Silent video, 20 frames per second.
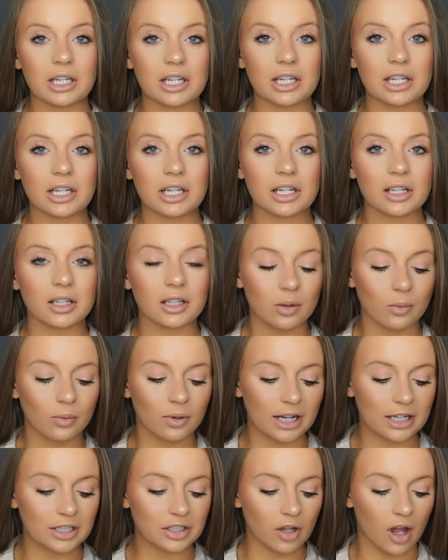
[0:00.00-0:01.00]
Immediately
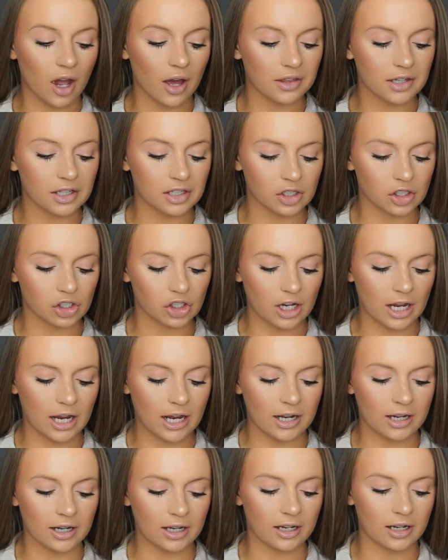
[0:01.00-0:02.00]
when I saw this
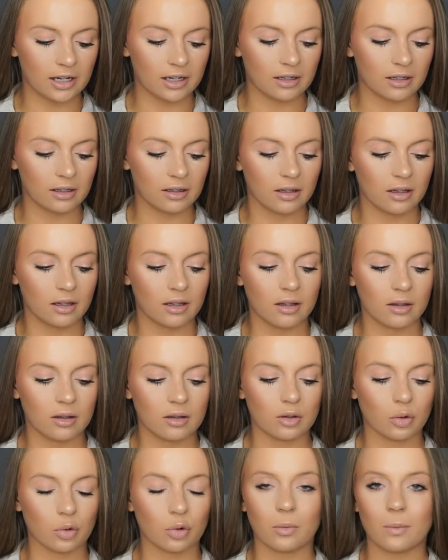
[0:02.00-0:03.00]
shade, it
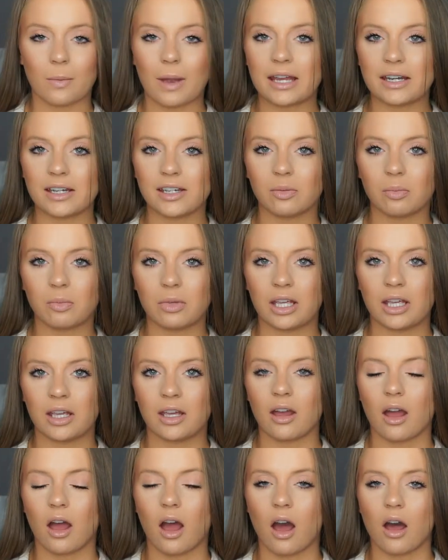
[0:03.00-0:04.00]
reminded
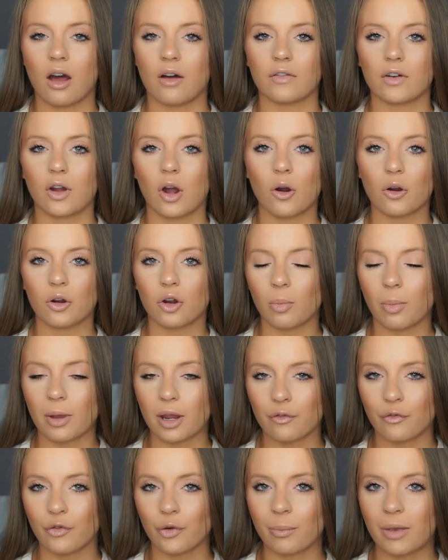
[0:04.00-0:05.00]
me of Cocoa
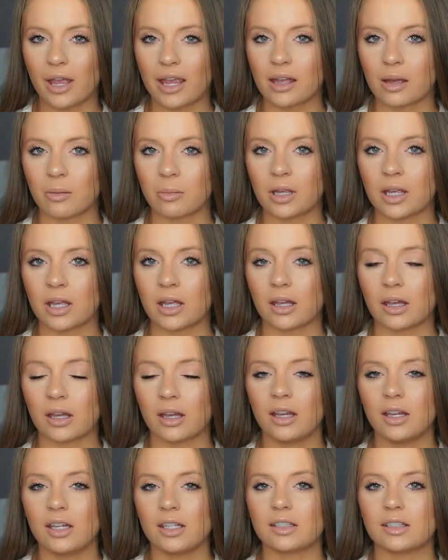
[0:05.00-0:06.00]
Bear from Makeup Geek,
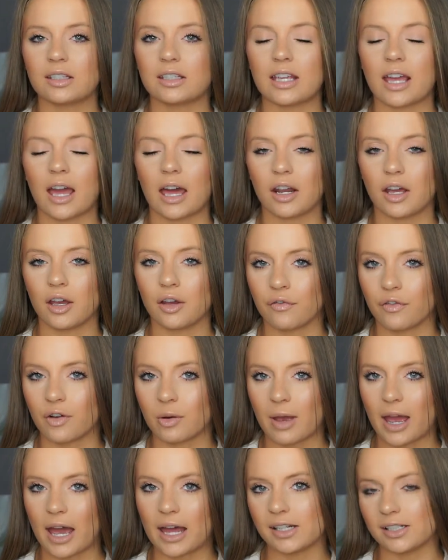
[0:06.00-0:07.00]
Sienna
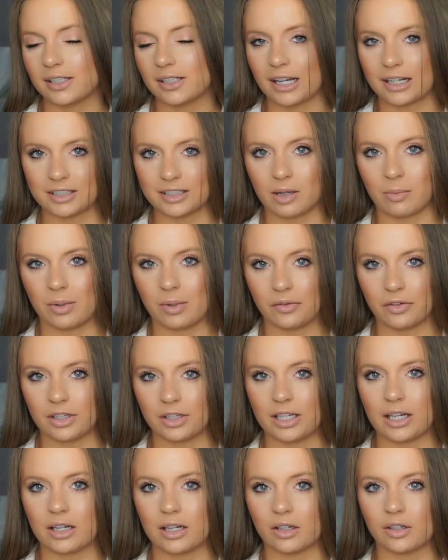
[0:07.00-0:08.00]
from Anastasia
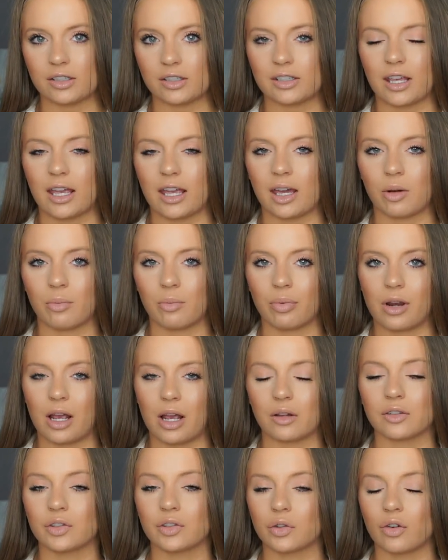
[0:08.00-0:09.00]
Beverly Hills, and
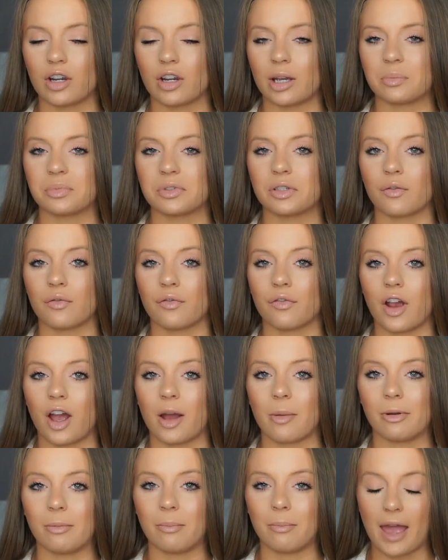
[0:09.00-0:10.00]
Brown Script
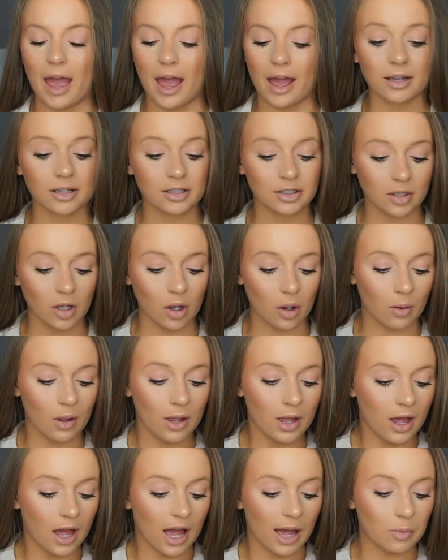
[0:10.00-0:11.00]
from MAC. So
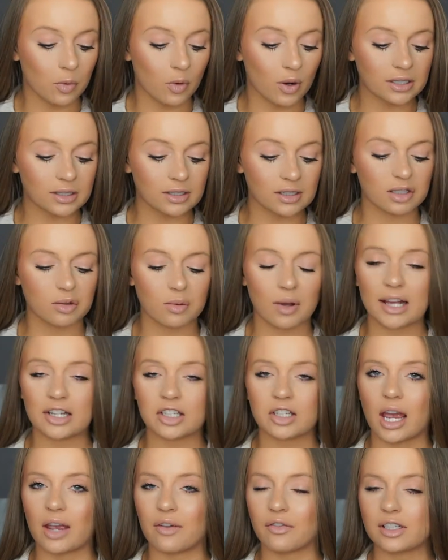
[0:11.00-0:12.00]
I'm going to swatch
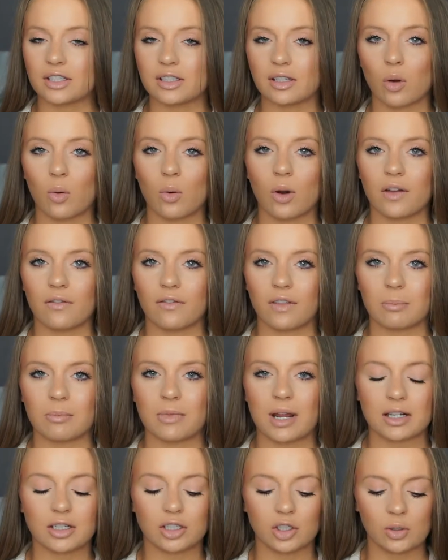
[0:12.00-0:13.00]
every single one of them
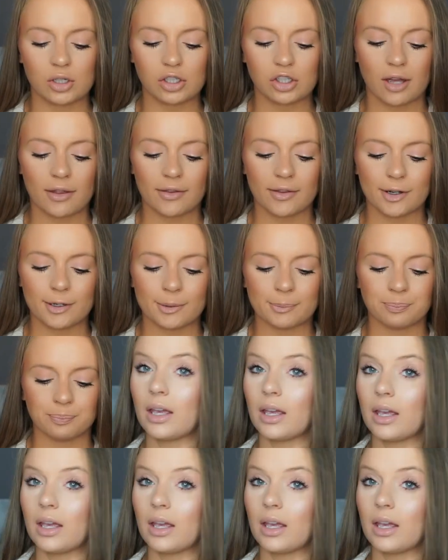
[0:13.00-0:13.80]
next to each other.